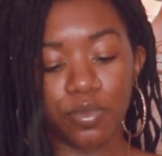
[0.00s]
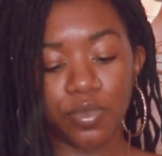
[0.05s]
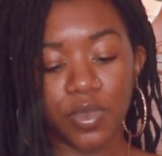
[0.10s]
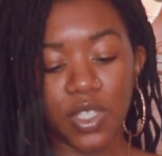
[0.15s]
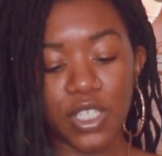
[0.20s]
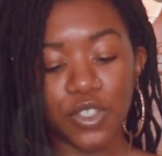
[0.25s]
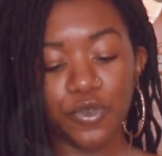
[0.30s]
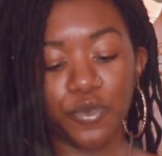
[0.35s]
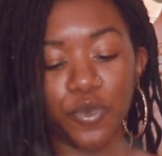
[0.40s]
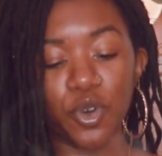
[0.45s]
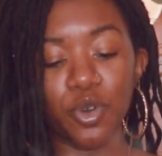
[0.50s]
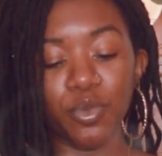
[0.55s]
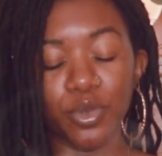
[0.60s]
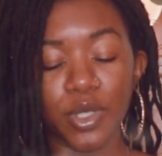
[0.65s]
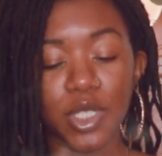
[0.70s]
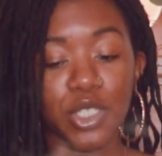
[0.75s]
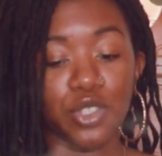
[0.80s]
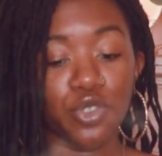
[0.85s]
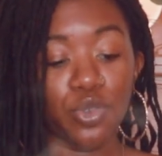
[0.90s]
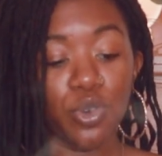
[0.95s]
this full
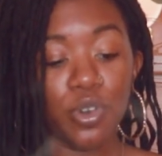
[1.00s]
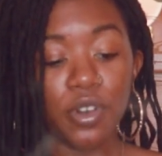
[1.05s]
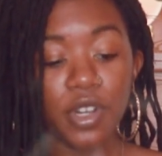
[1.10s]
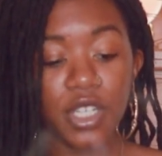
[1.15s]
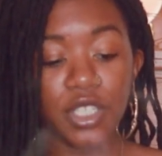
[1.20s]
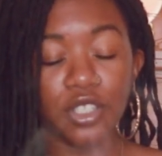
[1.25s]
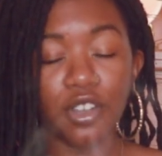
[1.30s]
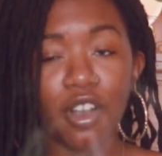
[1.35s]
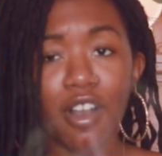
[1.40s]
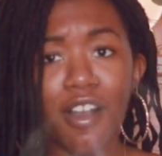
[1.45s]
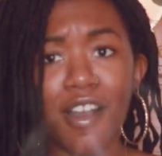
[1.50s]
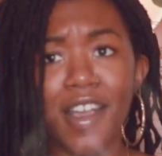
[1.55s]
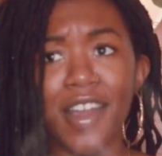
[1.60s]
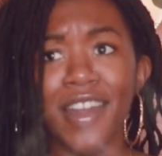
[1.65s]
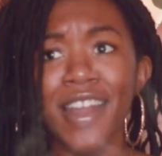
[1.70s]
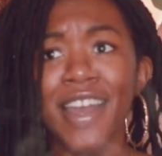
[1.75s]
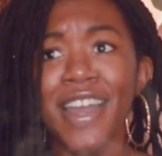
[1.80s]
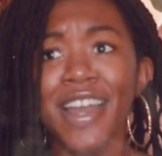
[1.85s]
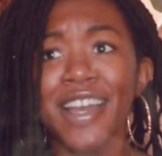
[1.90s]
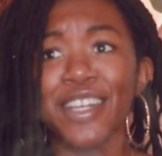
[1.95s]
moon in Taurus
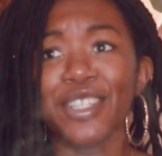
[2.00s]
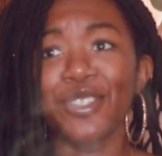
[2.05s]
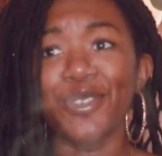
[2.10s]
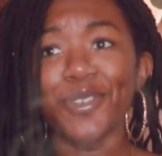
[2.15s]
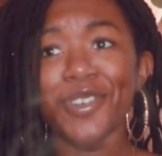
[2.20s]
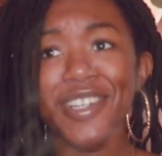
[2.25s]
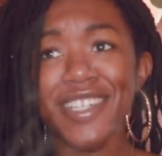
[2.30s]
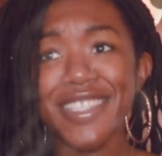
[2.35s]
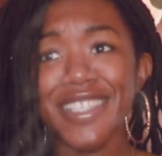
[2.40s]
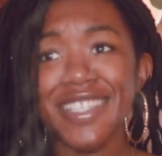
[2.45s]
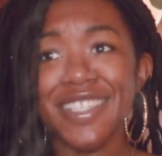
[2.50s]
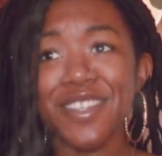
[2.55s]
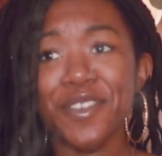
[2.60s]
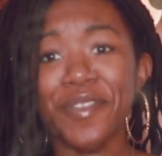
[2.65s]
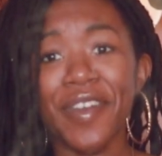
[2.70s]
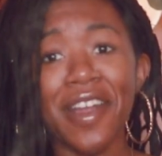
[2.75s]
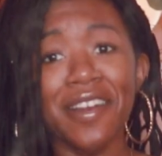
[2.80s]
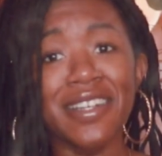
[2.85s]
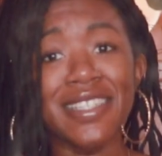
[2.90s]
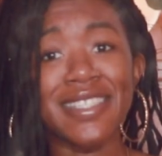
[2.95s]
card, Taurus is a
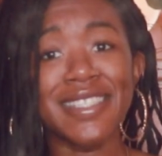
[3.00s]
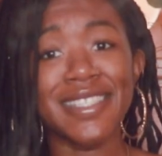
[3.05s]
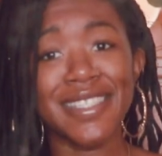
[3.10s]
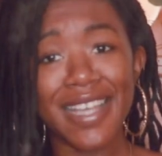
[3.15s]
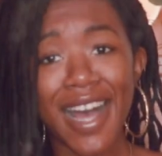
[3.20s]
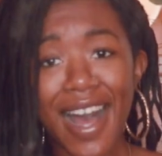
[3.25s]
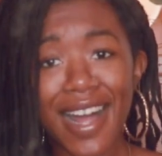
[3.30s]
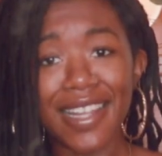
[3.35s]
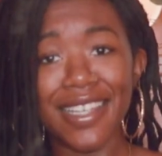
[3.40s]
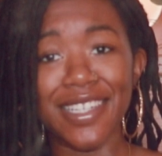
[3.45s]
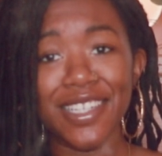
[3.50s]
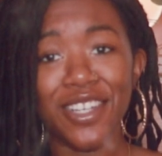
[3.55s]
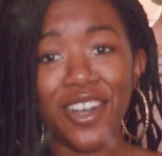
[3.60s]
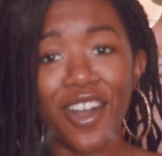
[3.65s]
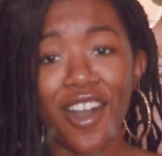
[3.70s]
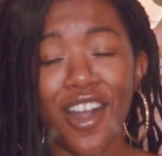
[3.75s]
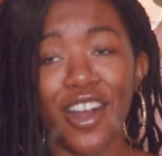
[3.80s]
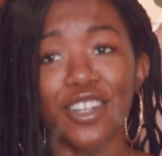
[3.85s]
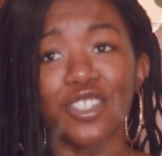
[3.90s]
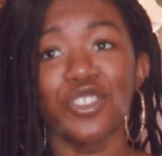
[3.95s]
very solid
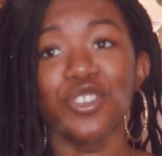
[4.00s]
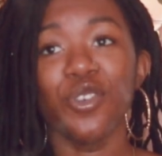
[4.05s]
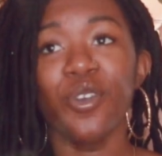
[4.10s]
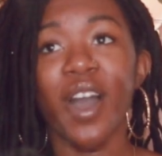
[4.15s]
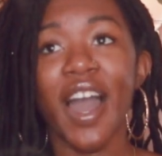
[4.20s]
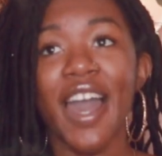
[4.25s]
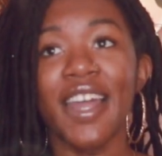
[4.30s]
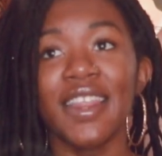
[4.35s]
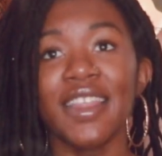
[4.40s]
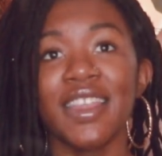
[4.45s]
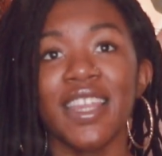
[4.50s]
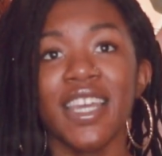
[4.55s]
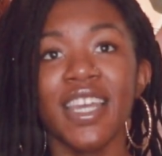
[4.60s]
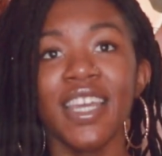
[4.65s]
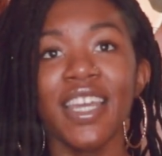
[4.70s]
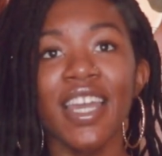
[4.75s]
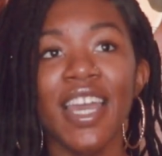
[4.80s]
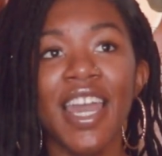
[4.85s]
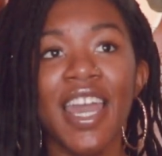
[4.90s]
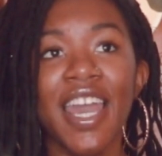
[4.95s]
card. So I
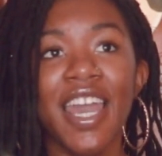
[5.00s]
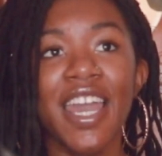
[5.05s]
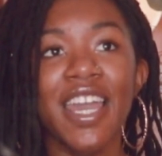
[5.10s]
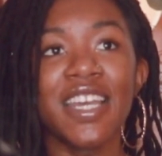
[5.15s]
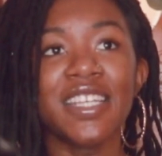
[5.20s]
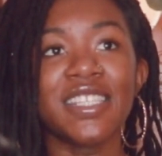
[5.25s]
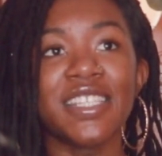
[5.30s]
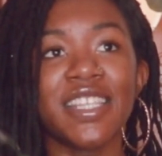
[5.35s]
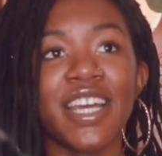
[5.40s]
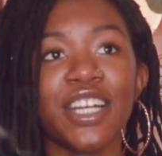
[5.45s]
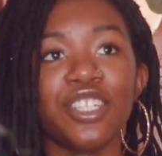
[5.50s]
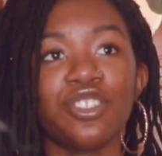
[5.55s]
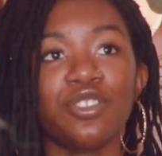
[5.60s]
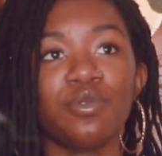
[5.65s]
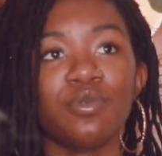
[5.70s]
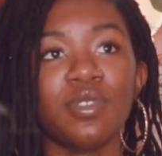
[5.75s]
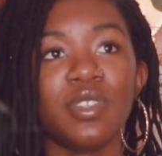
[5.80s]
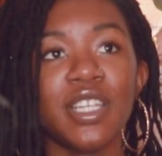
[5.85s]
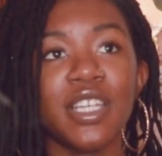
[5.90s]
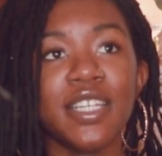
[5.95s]
think is that
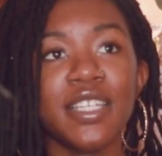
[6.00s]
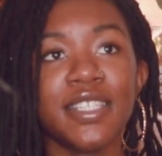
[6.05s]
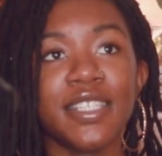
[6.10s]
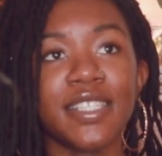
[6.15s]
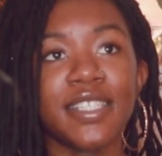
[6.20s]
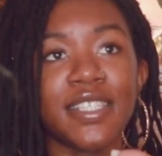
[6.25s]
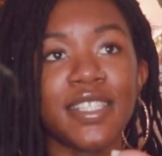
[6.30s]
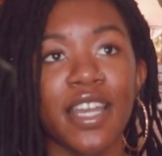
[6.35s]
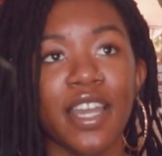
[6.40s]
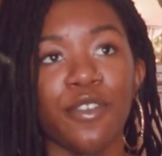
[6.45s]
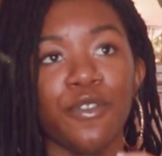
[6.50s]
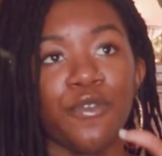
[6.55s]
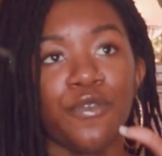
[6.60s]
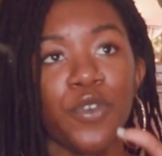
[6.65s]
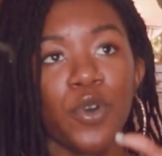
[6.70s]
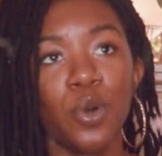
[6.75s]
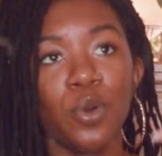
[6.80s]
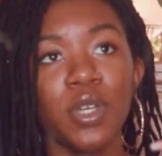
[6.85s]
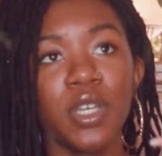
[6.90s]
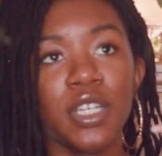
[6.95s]
you need to stay
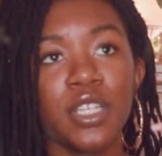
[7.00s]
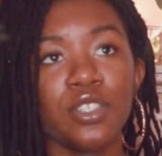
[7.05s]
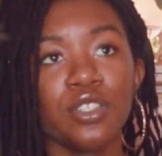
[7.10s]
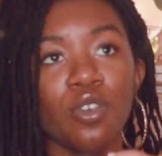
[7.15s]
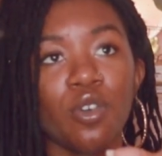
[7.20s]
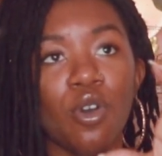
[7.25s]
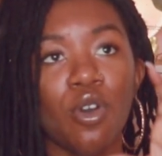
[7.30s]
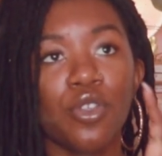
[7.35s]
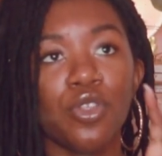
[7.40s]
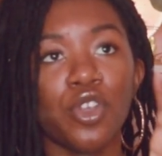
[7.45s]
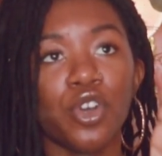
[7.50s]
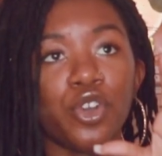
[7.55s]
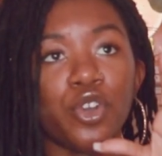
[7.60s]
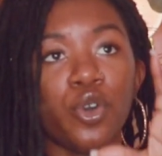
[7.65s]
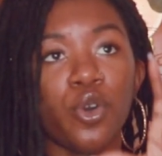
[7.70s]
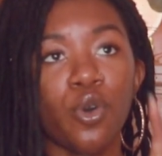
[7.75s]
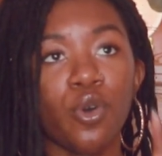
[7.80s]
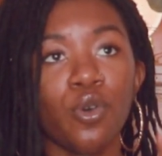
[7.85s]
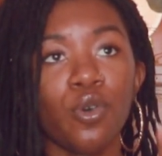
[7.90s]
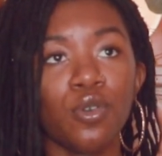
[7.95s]
focused on the
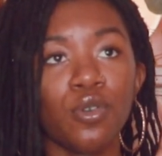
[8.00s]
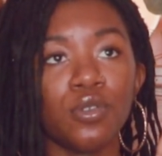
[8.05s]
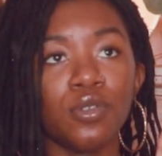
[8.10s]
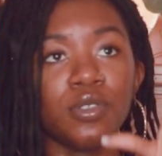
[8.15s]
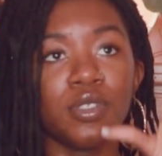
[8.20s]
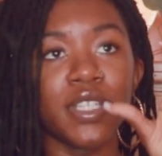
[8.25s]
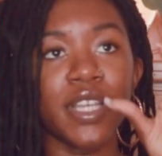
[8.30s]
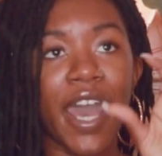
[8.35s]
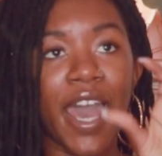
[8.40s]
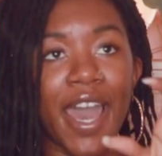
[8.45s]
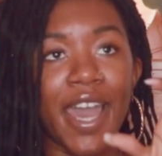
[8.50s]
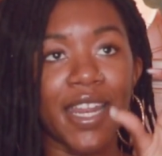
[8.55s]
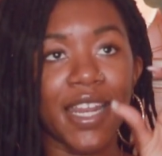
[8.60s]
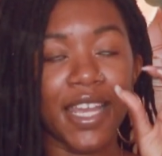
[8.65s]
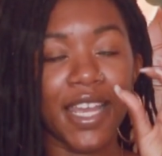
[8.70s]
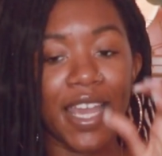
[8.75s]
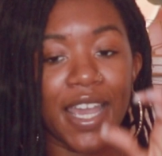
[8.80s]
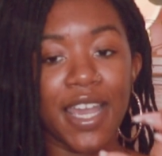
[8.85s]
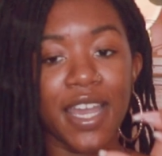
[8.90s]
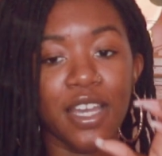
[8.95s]
goals at
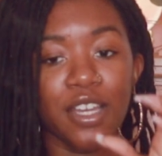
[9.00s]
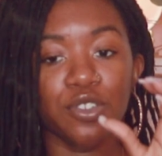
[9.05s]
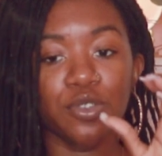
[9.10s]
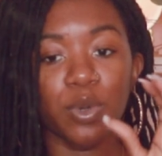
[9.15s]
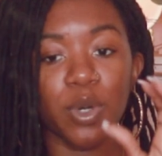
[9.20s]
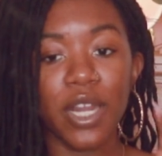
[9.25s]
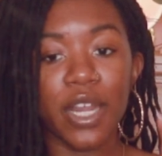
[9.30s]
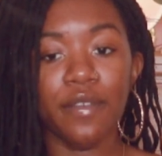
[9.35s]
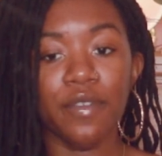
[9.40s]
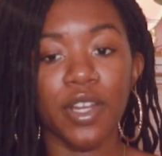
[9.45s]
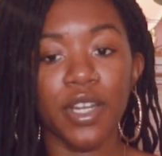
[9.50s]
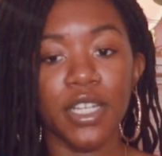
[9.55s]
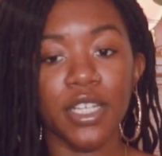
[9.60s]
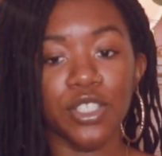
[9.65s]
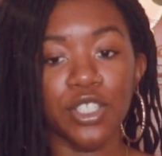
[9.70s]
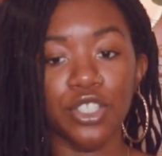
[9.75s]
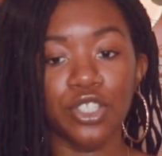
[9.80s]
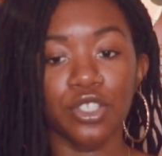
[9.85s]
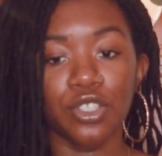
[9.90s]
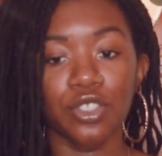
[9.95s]
hand, whatever it
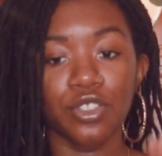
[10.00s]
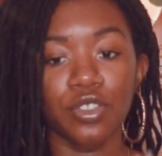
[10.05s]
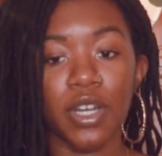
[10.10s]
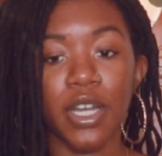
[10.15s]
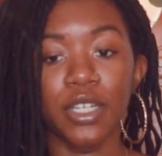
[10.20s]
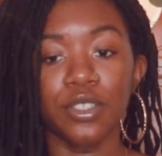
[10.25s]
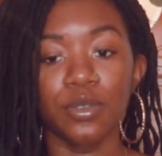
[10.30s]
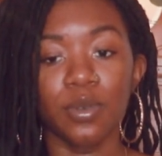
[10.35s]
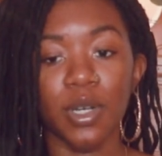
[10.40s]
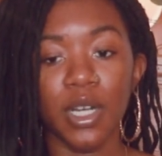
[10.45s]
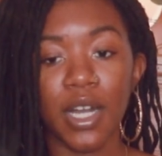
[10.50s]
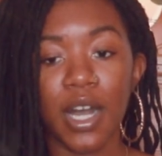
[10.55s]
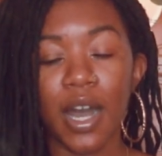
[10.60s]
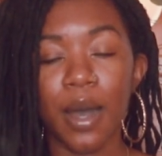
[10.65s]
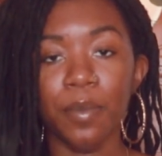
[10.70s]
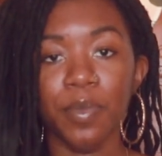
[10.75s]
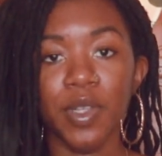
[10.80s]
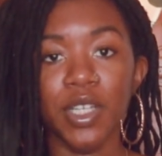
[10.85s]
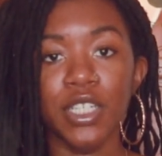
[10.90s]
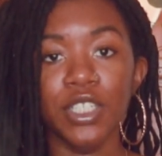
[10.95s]
is that you're trying to
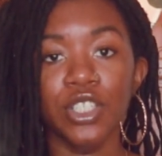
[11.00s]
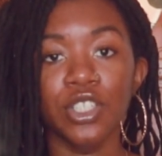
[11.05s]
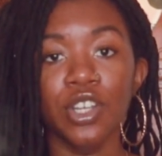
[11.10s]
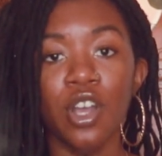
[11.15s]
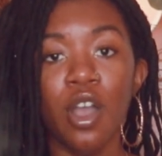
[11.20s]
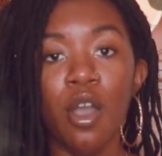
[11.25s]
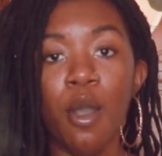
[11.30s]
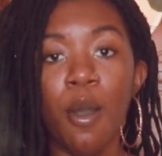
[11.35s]
accomplish.